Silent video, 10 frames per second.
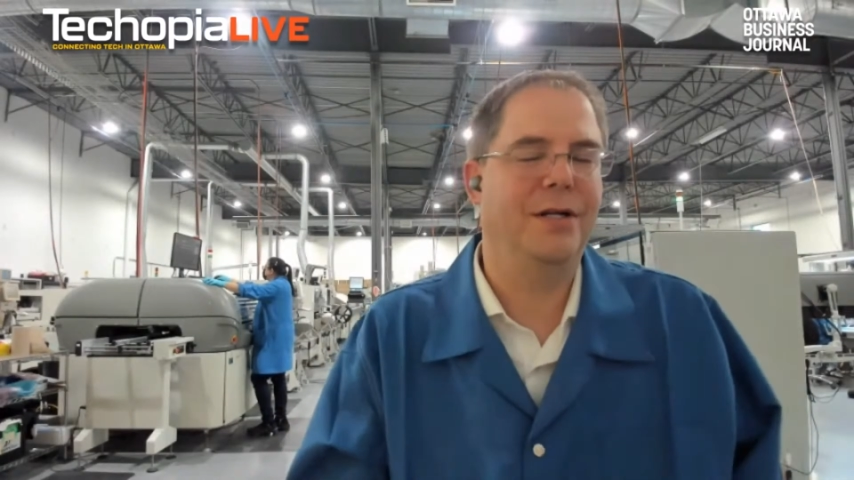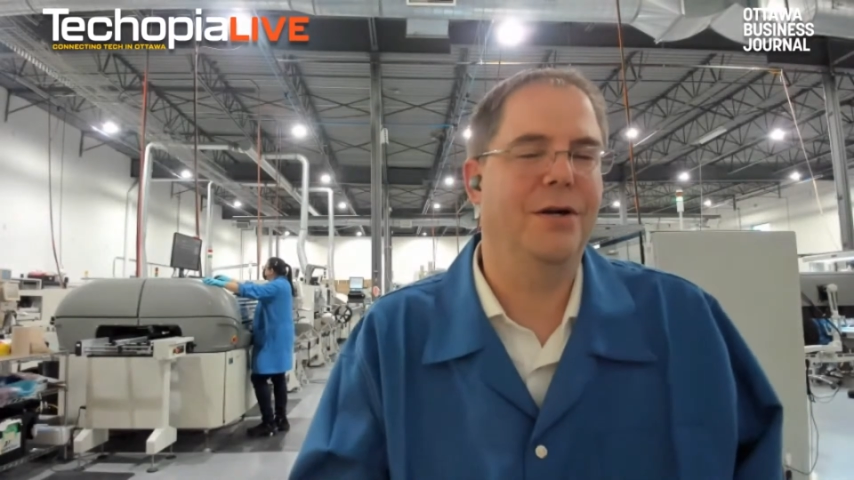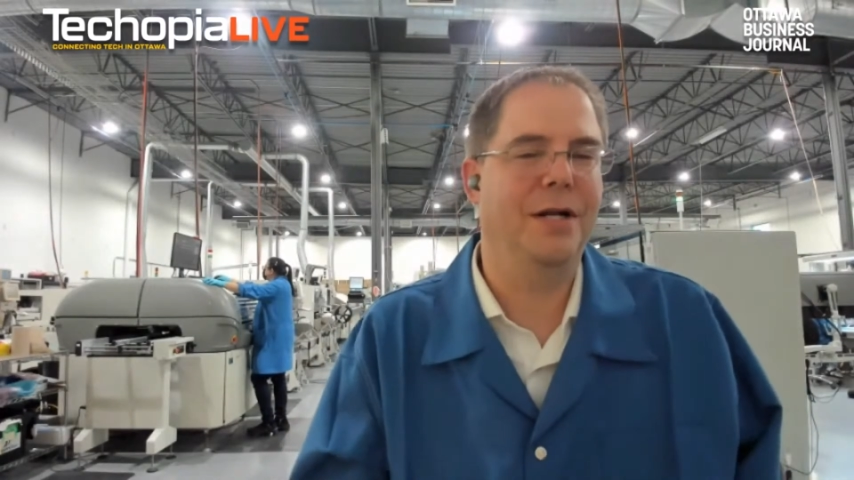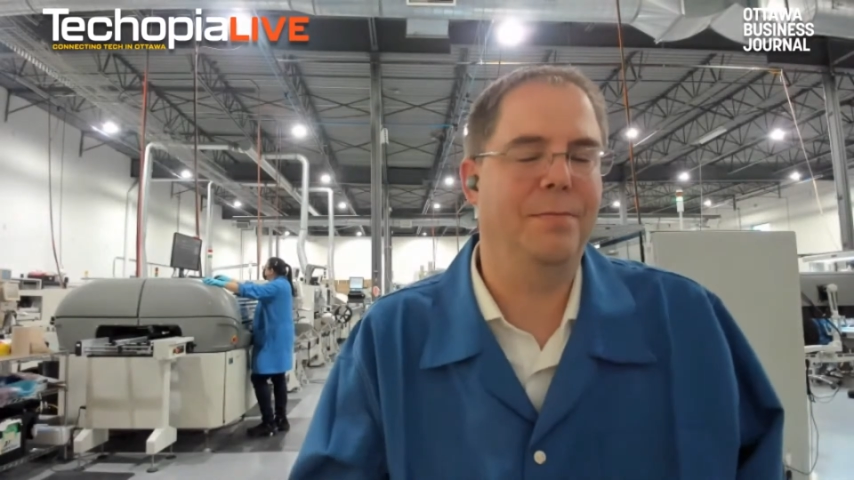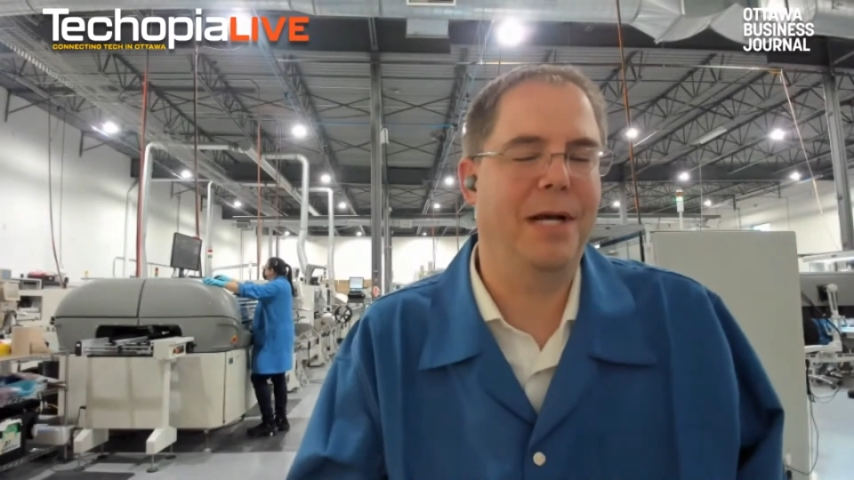
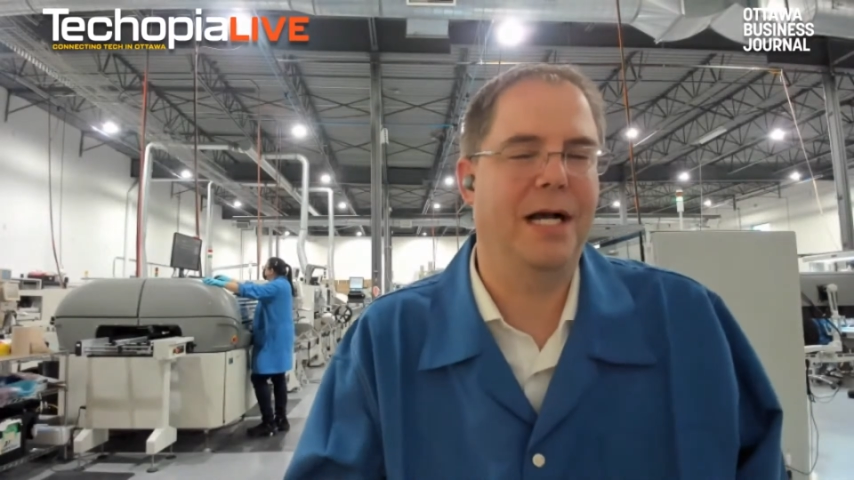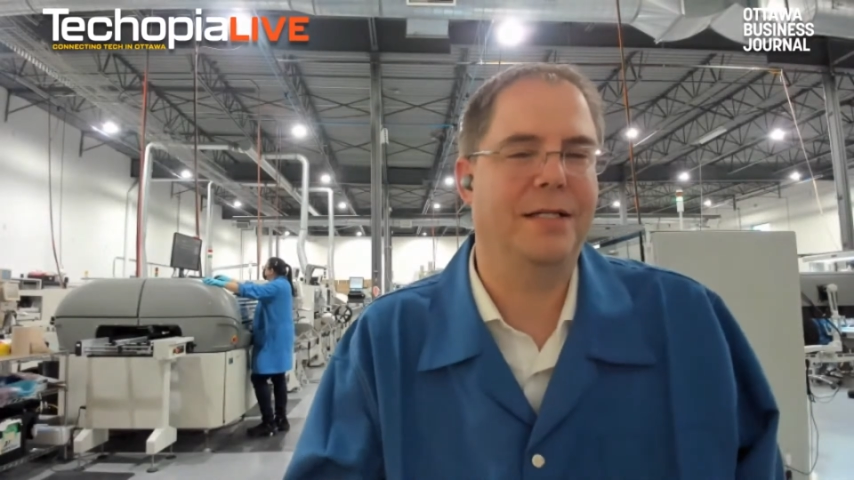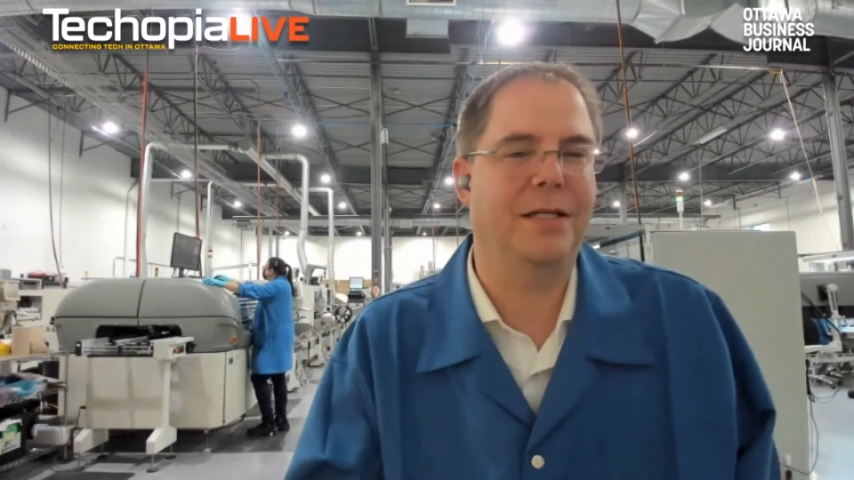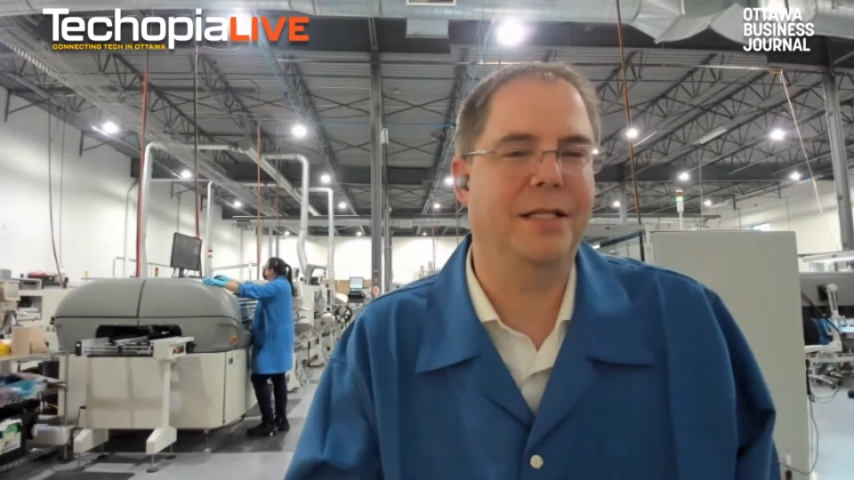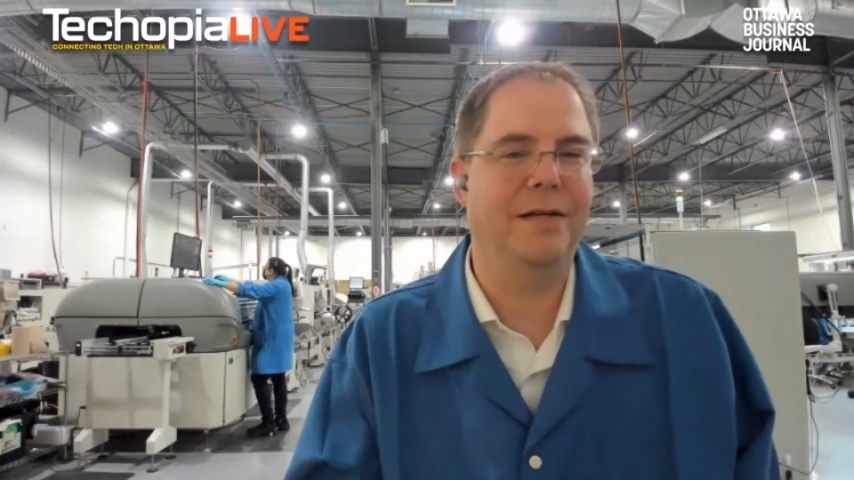
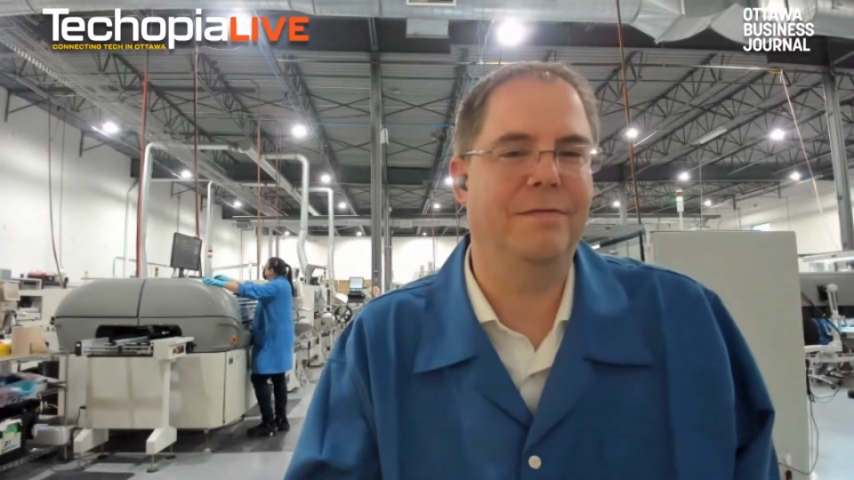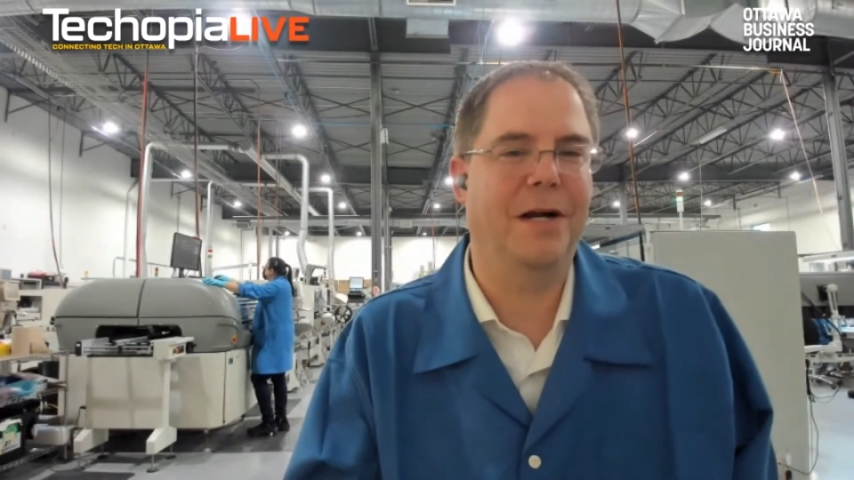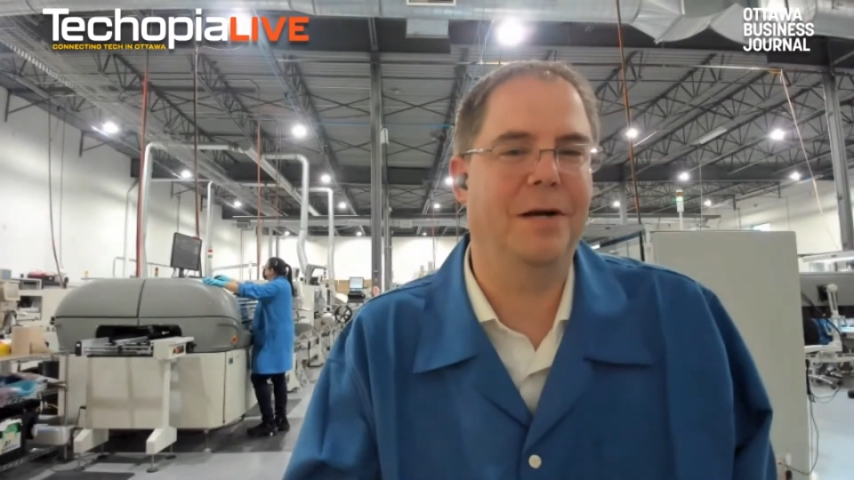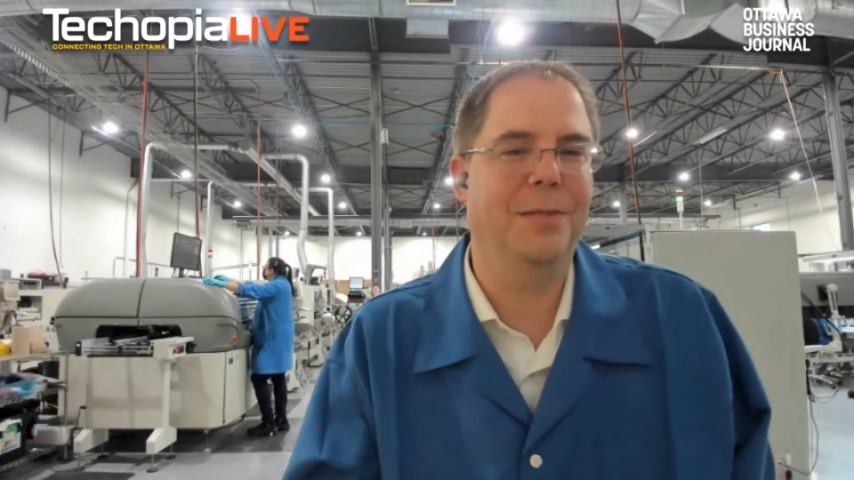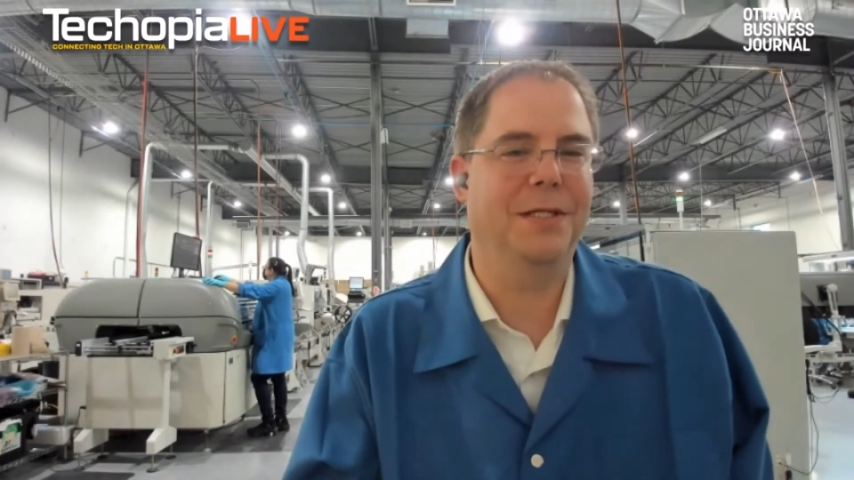impact on the
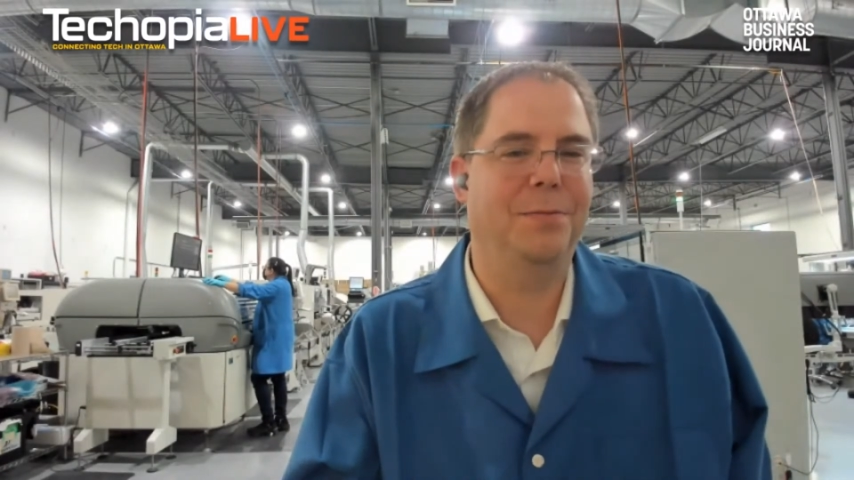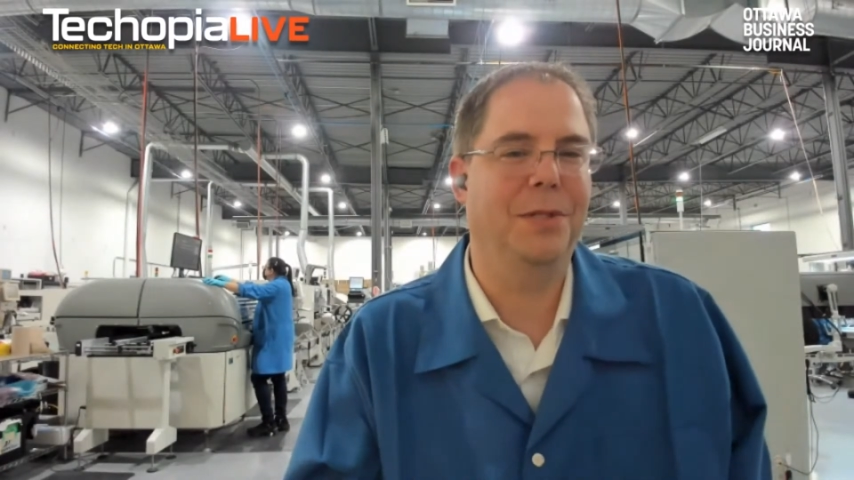environment.